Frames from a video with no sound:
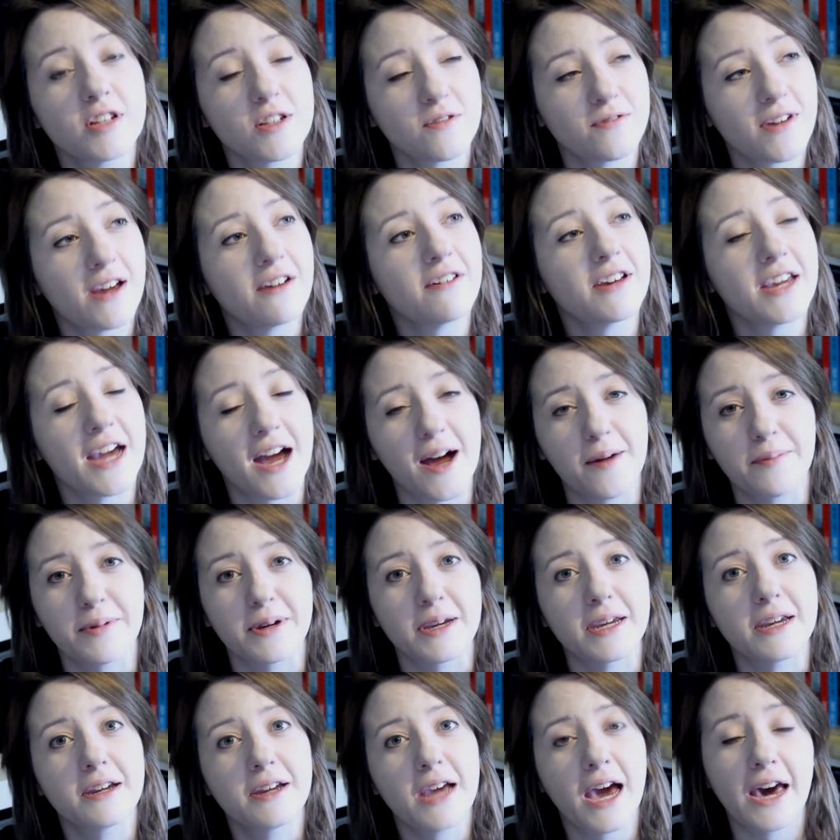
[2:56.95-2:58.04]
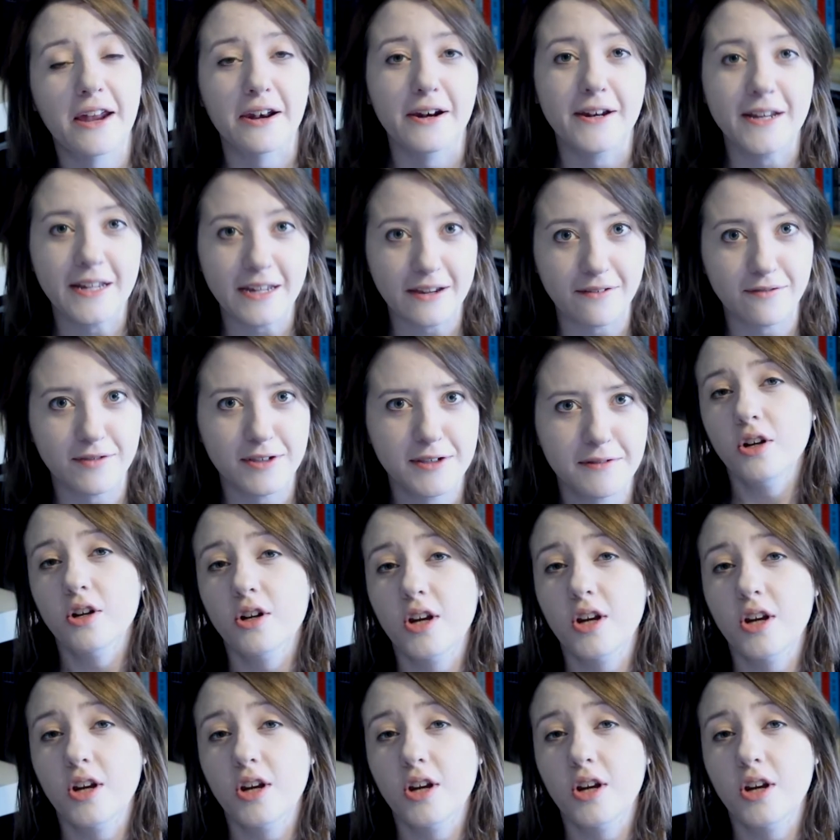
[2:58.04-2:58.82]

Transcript: is very happy and leaves.